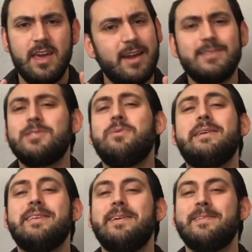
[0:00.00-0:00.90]

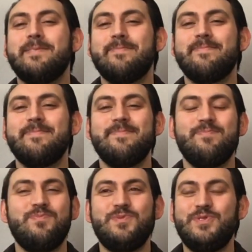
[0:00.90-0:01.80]
exquisite.
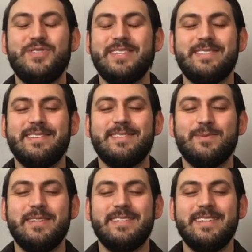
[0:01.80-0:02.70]
Just
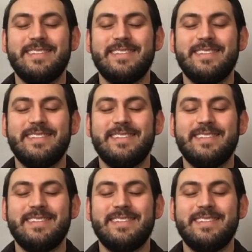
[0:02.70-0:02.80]
exquisite.